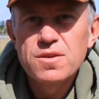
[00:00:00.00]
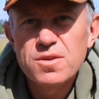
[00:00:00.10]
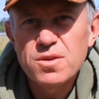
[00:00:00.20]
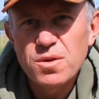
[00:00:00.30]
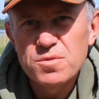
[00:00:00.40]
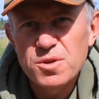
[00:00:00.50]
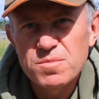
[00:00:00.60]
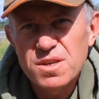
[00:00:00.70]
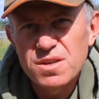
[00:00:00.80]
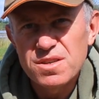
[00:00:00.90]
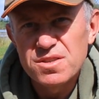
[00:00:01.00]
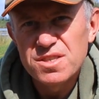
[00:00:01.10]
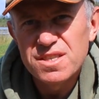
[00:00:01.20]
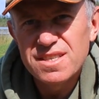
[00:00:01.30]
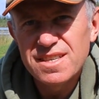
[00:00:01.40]
Good old chopped
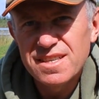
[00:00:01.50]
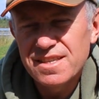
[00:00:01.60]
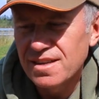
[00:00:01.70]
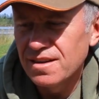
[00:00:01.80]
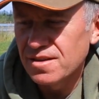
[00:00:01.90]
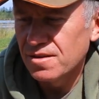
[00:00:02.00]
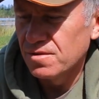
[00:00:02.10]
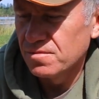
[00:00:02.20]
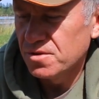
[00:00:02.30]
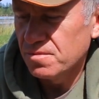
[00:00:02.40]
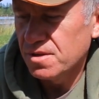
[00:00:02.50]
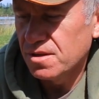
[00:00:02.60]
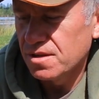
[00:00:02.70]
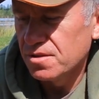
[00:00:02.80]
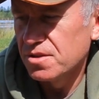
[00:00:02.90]
tigers, you can't go wrong with chopped
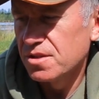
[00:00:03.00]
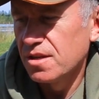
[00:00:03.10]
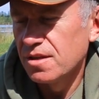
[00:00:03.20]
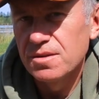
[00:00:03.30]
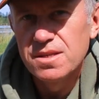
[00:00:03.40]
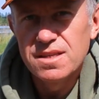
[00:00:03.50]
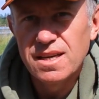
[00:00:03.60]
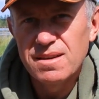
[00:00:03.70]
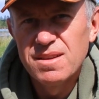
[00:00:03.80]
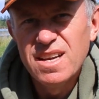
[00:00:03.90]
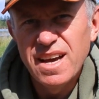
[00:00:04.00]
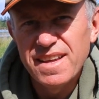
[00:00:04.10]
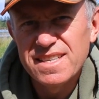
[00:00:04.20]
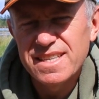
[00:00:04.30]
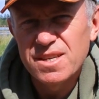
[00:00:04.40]
tigers. So, yeah, and
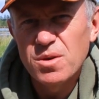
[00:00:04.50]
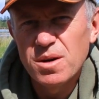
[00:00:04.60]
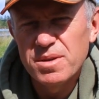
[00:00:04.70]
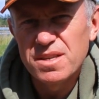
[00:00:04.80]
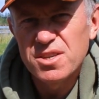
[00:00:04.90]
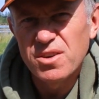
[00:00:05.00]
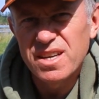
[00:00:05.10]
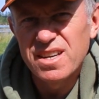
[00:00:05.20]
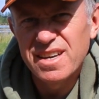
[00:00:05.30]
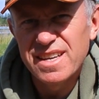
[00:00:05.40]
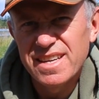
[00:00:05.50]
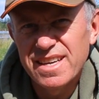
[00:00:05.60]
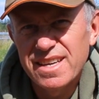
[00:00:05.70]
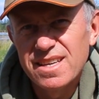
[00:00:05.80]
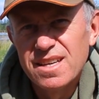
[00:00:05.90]
they see quite a bit of tiger nut in
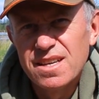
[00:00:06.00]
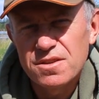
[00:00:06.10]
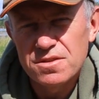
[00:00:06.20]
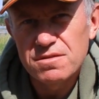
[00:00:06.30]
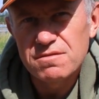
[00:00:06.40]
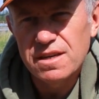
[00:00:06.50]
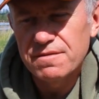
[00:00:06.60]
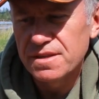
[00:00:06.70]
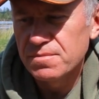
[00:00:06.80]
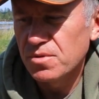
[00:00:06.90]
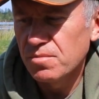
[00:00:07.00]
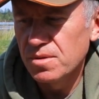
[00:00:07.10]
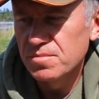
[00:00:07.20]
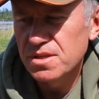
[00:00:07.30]
here because of the crayfish problem.